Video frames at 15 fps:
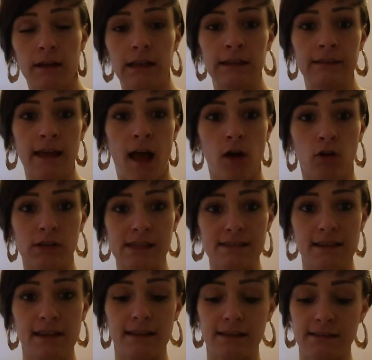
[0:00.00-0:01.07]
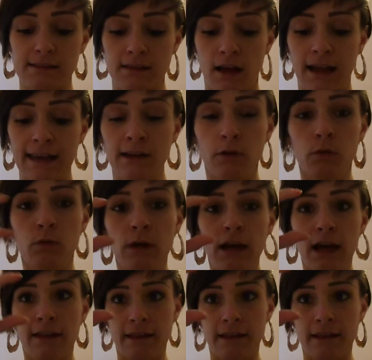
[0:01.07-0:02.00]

in there I've got 6 like little.